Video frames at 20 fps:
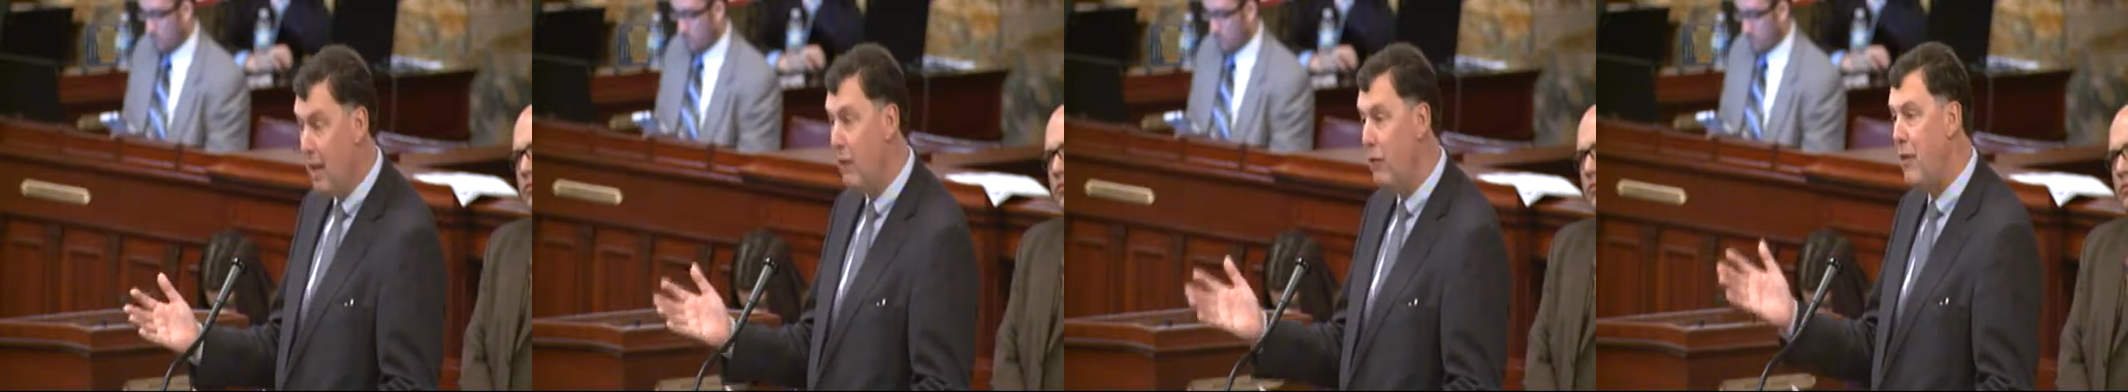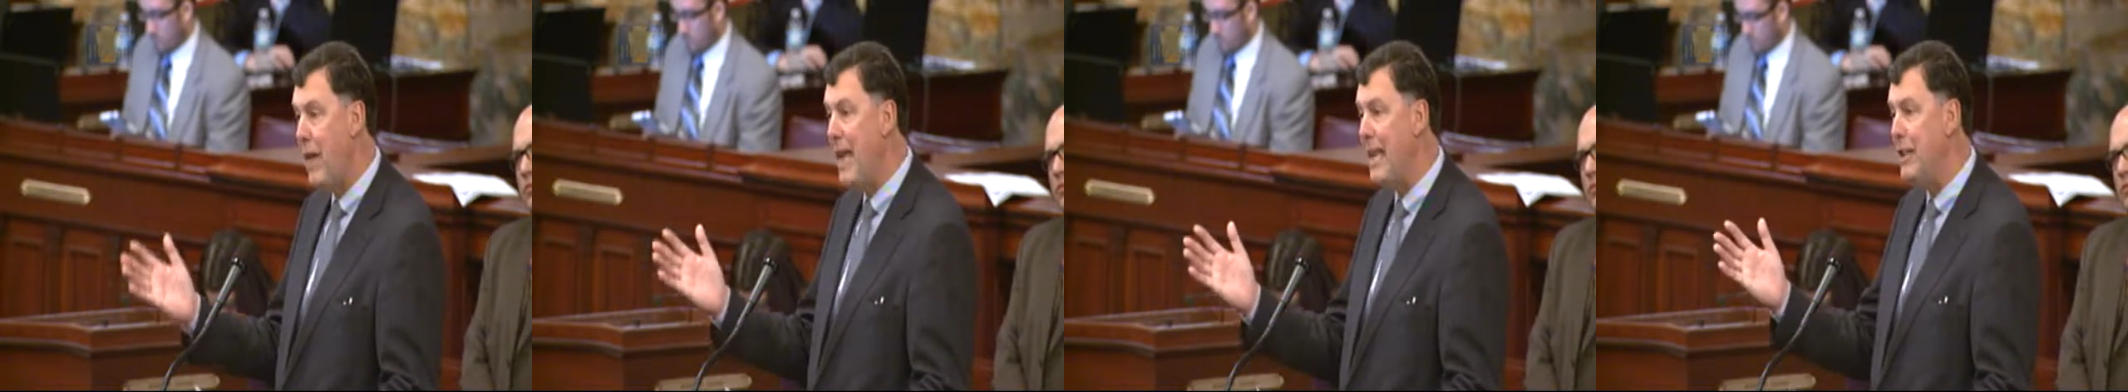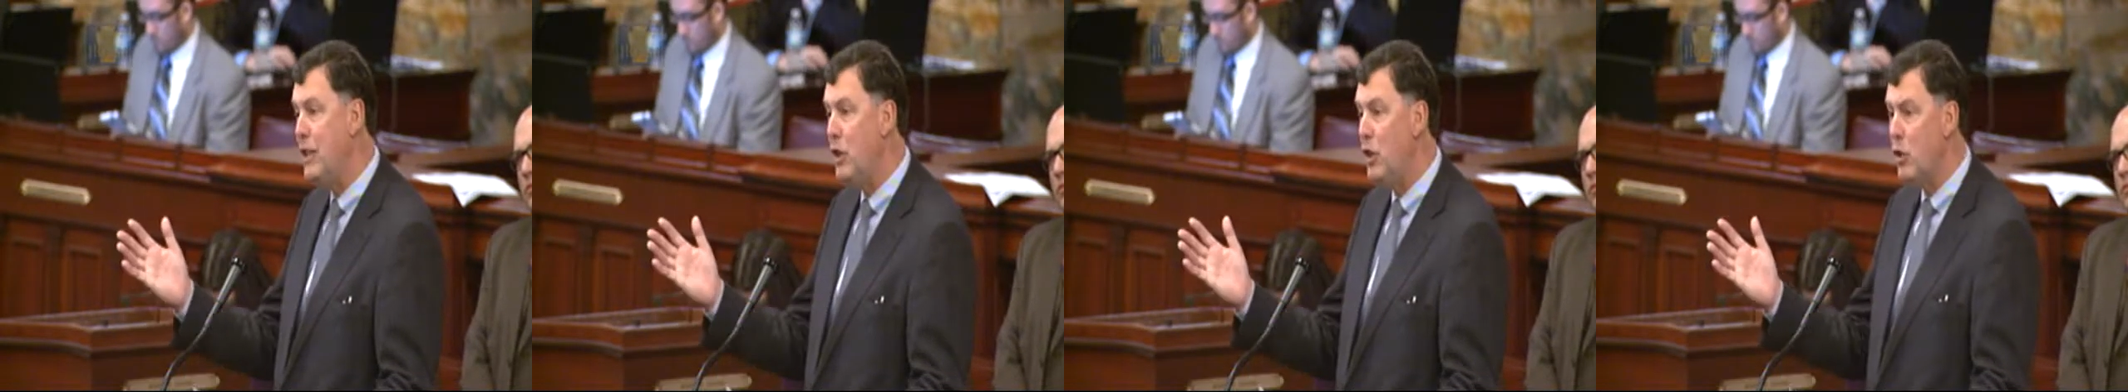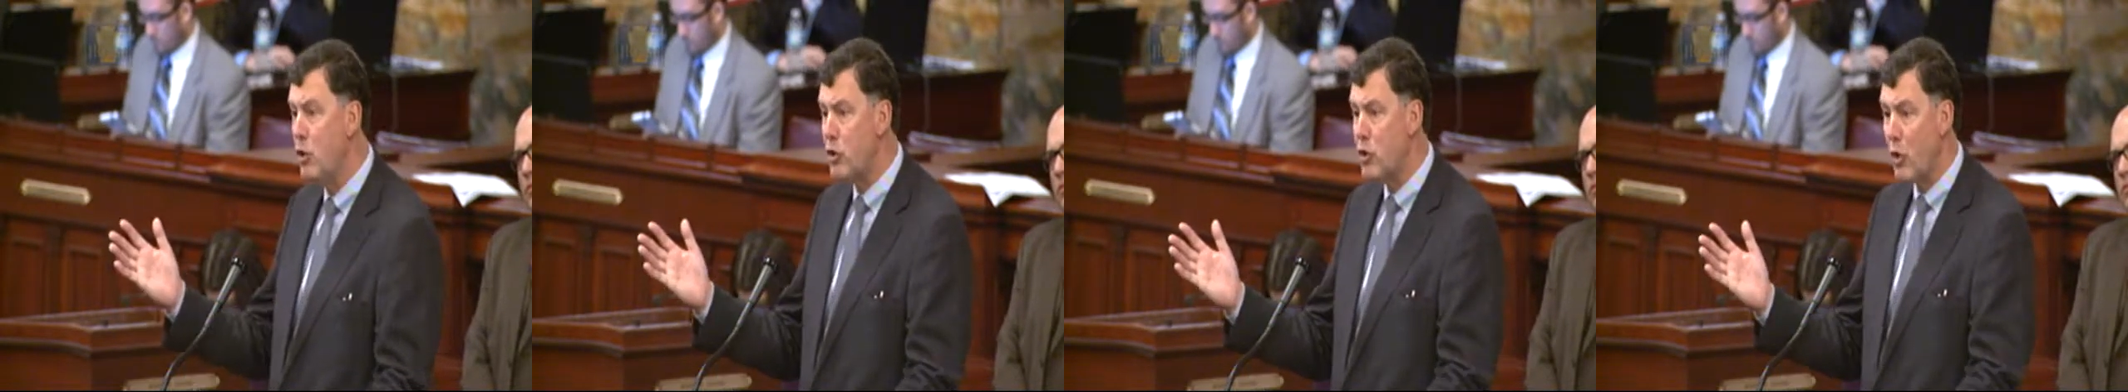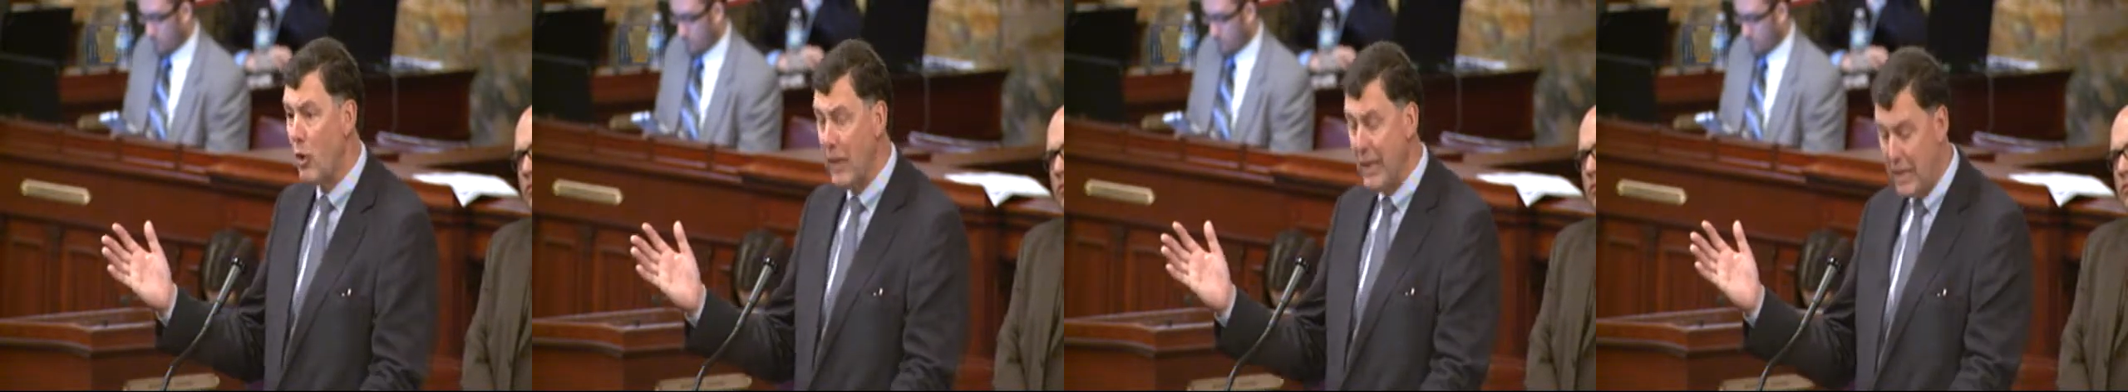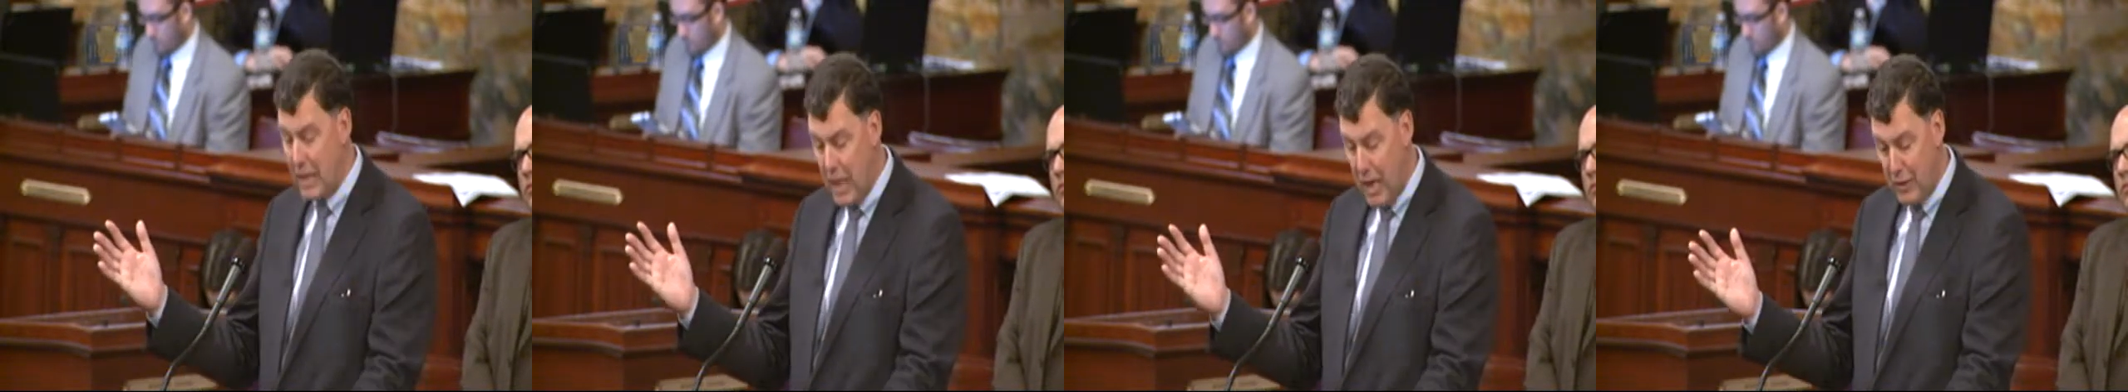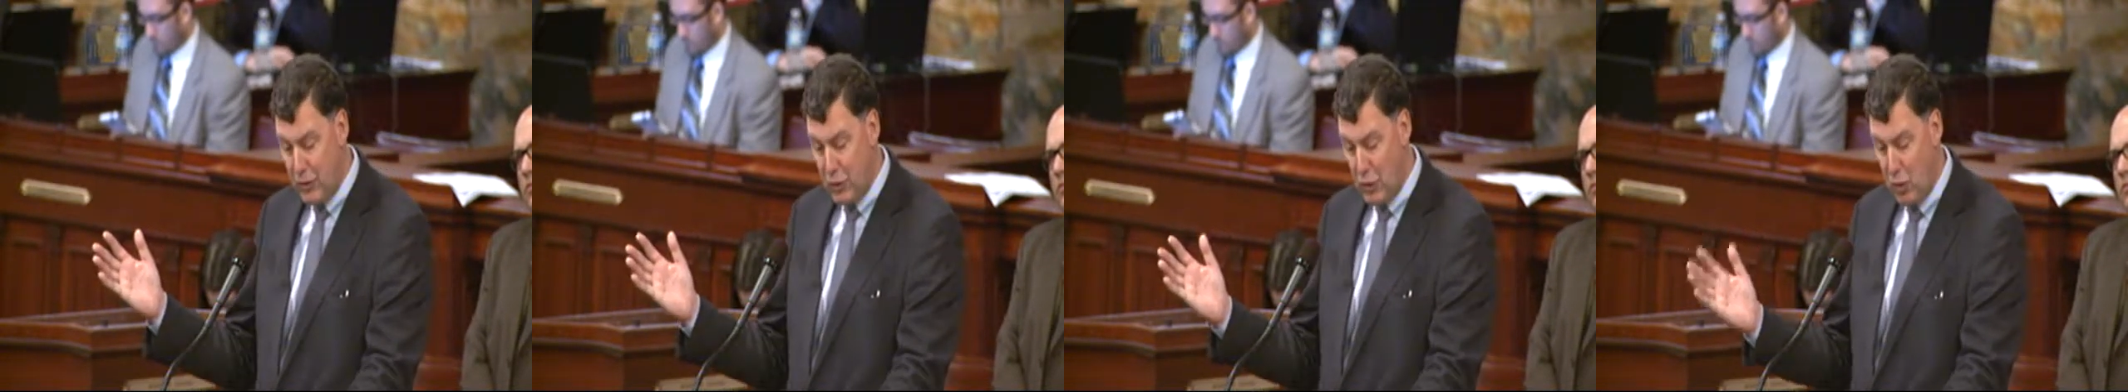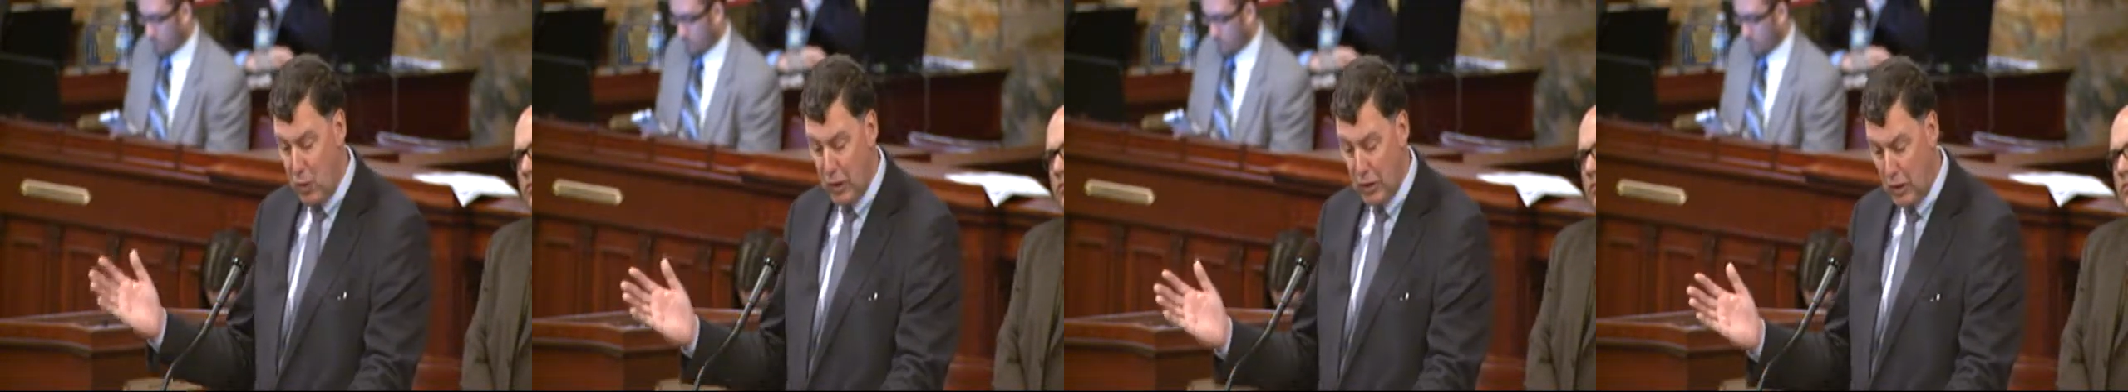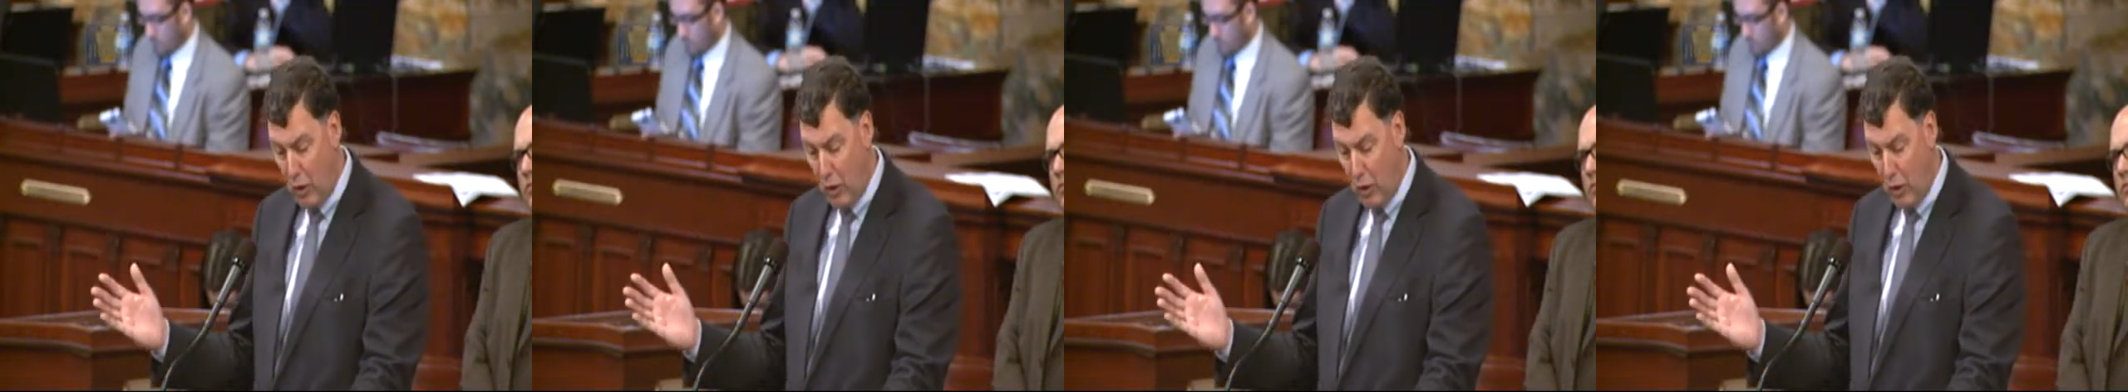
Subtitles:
then usually cut to a